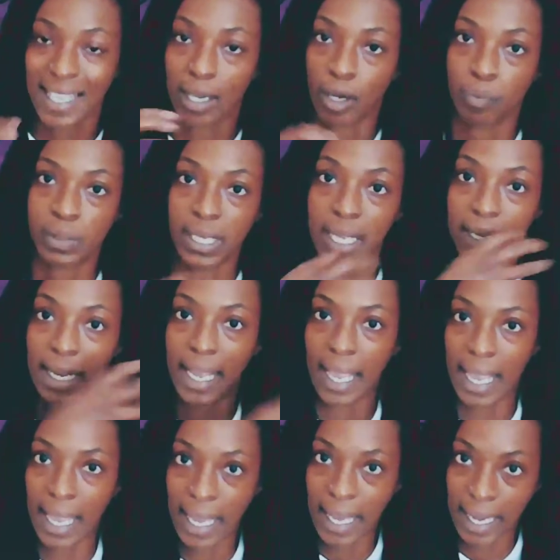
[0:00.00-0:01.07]
helps
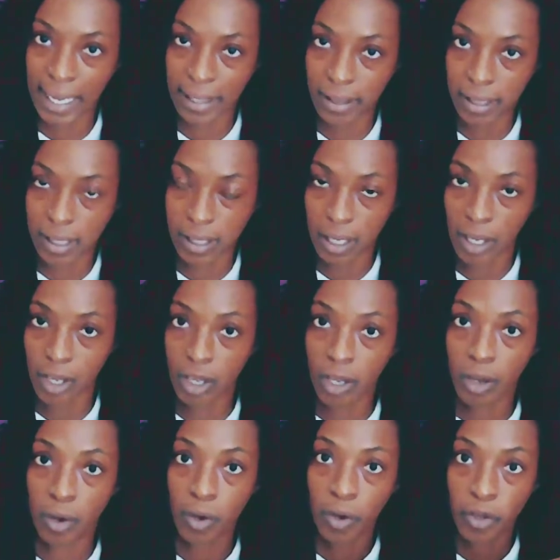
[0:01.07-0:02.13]
enhance
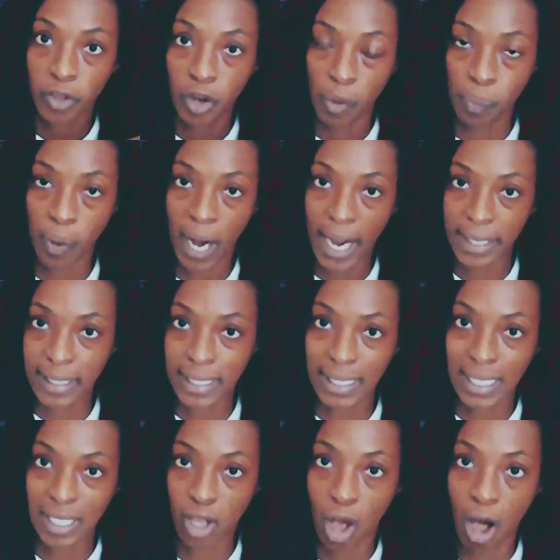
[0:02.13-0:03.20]
your
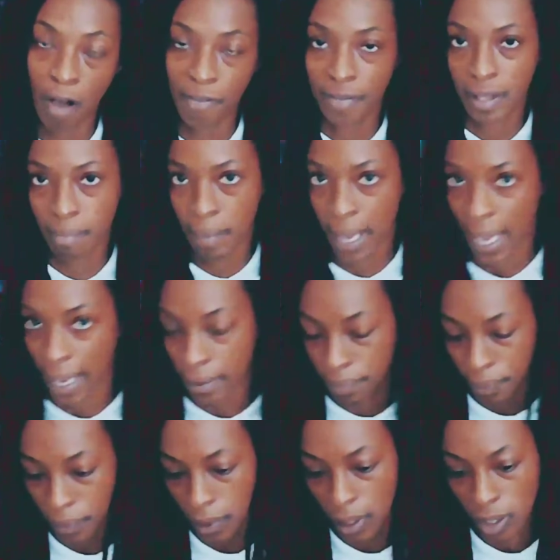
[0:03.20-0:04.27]
practices off the mat.
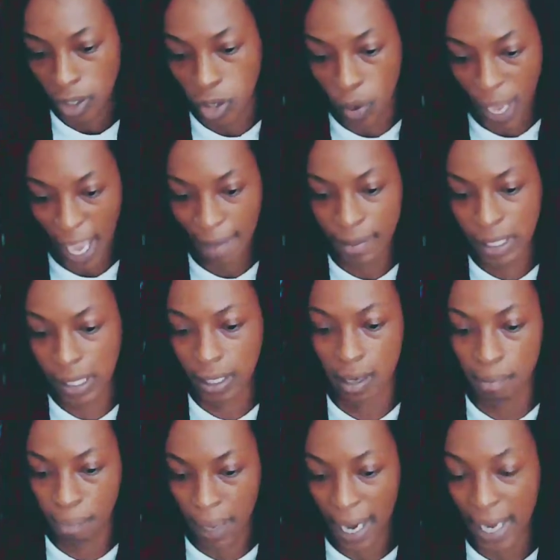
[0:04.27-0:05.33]
You have to
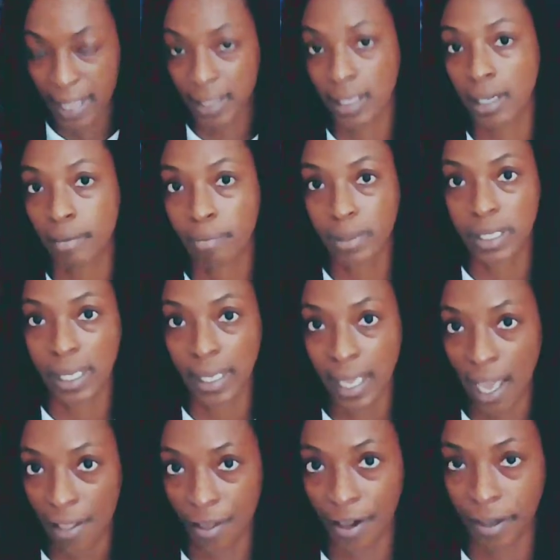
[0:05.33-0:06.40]
combine them
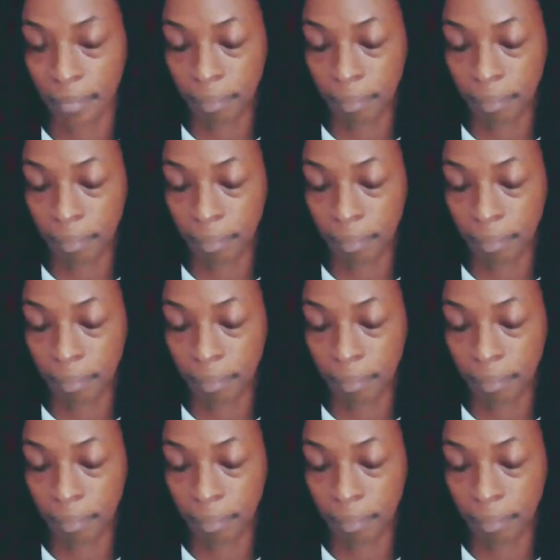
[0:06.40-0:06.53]
together.